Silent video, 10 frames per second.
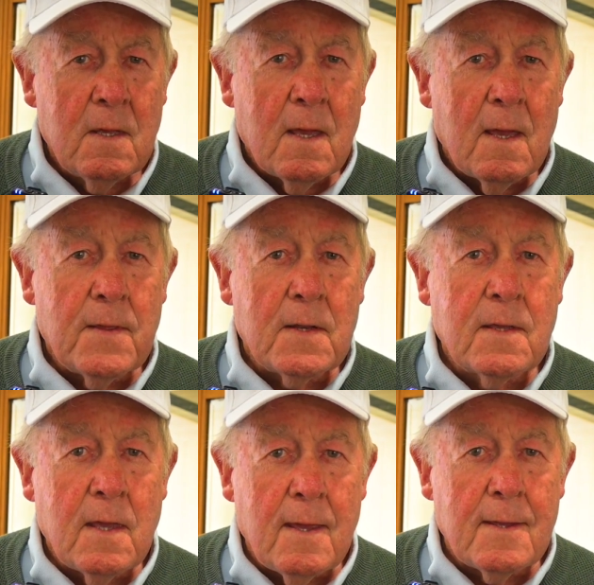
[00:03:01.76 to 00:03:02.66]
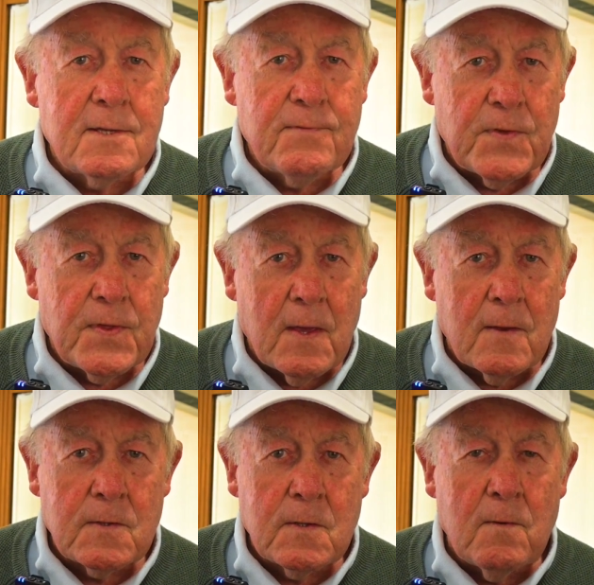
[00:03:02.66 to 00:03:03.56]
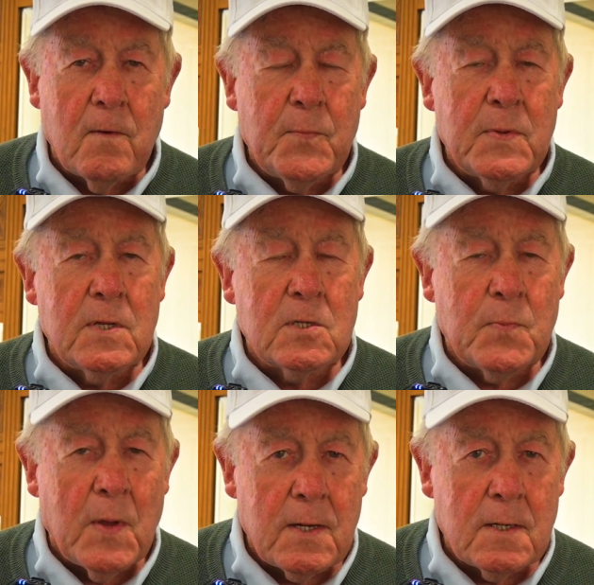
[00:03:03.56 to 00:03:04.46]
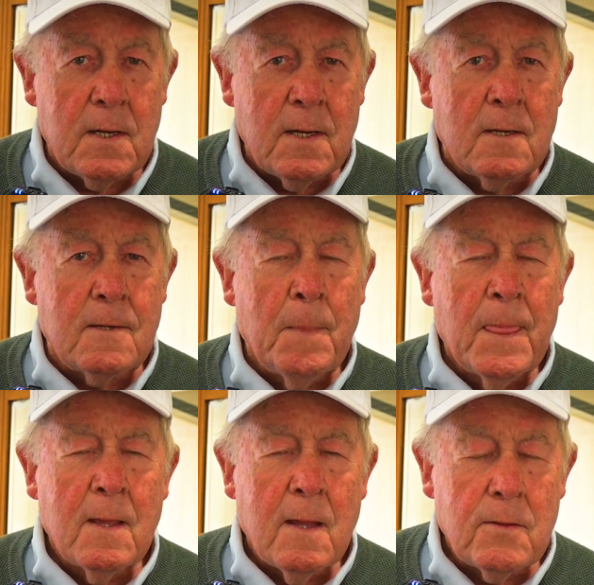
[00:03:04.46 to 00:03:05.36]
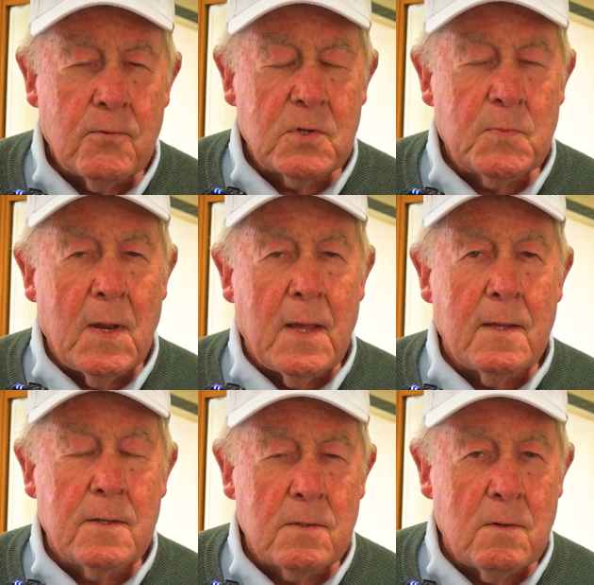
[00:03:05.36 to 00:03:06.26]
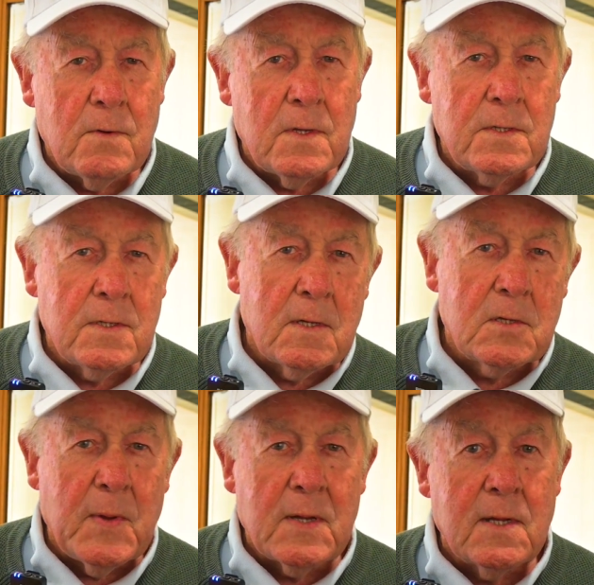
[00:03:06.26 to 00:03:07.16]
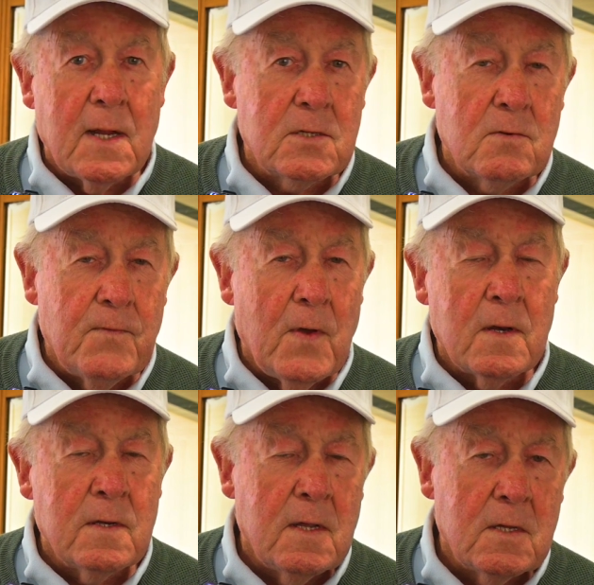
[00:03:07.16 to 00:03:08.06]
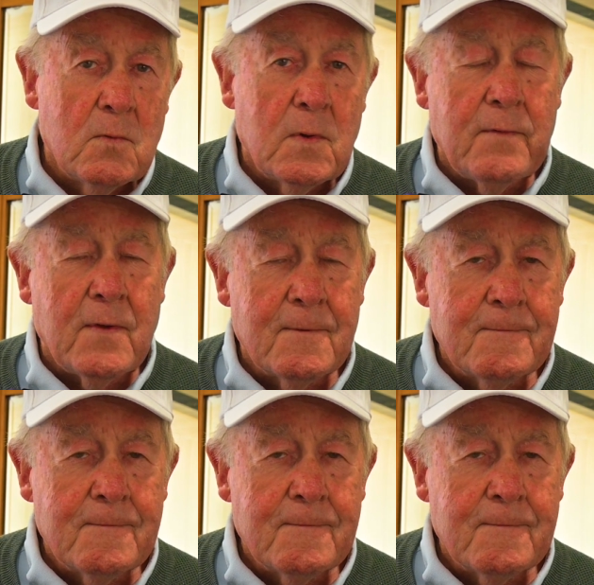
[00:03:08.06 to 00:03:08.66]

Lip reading: that cares for those who have participated in it, either as players or as spectators or volunteers or whatever.